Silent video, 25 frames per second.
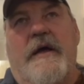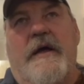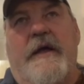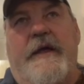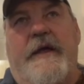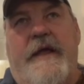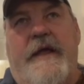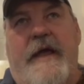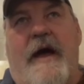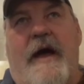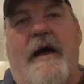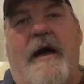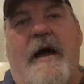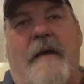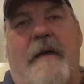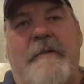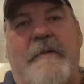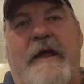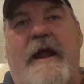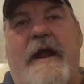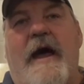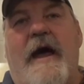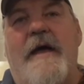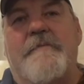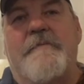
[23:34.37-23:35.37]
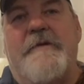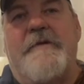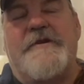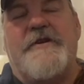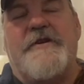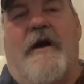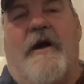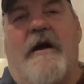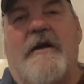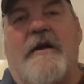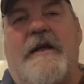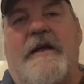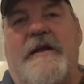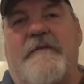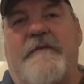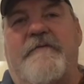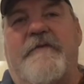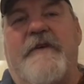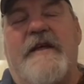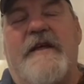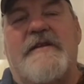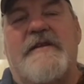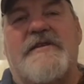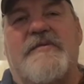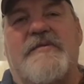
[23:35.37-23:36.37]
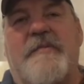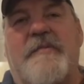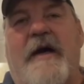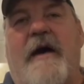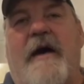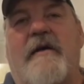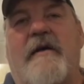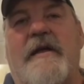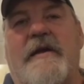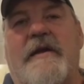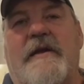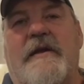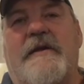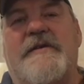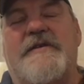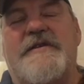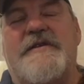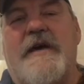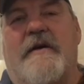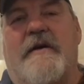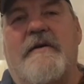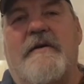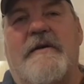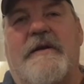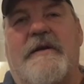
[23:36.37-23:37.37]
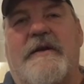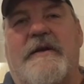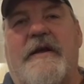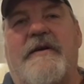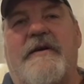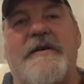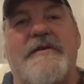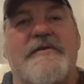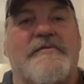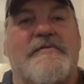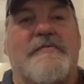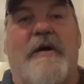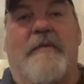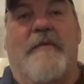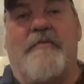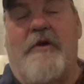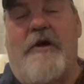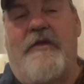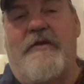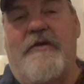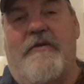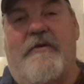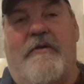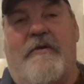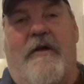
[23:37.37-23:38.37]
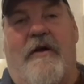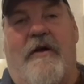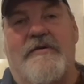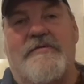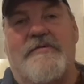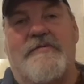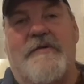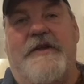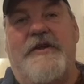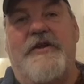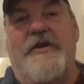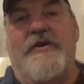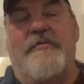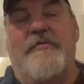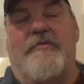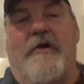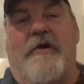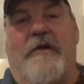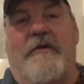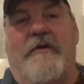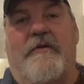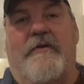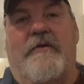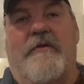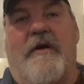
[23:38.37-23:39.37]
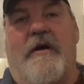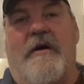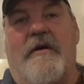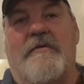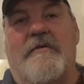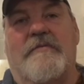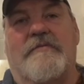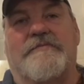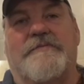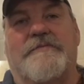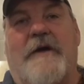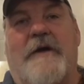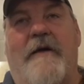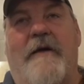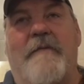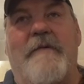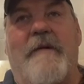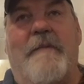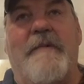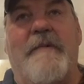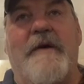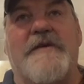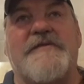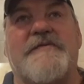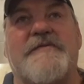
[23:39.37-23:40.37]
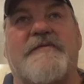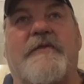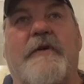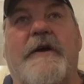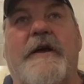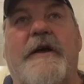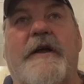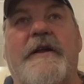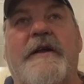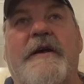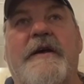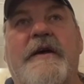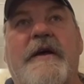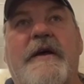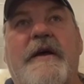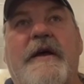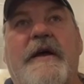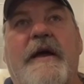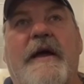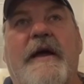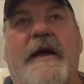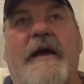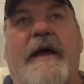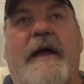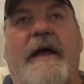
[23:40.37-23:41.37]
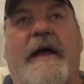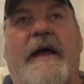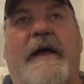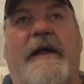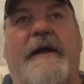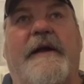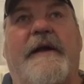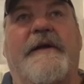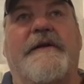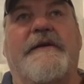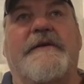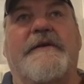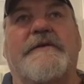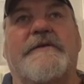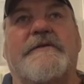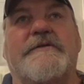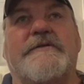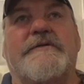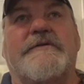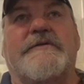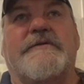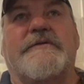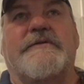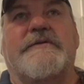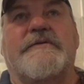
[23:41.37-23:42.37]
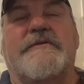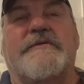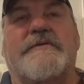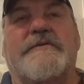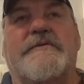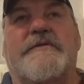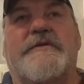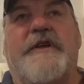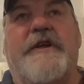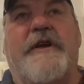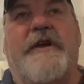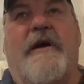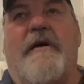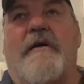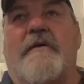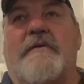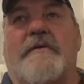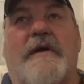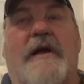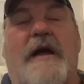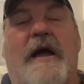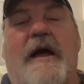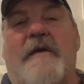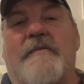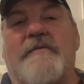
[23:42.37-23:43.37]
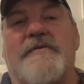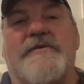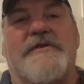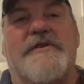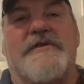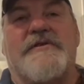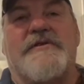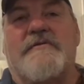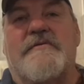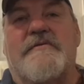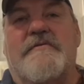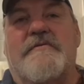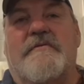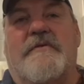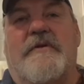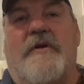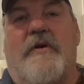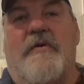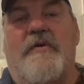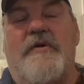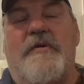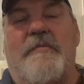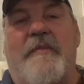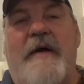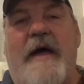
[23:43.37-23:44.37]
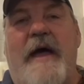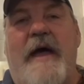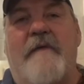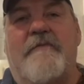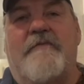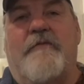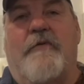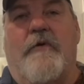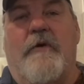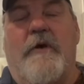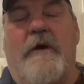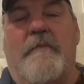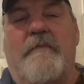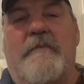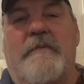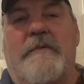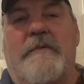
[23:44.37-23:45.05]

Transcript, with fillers: Yeah, I mean, I had been talking to Vince about it, telling you know he was my brother-in-law, he was my new brother-in-law, probably my best friend, and you know, I was just going to bat for it.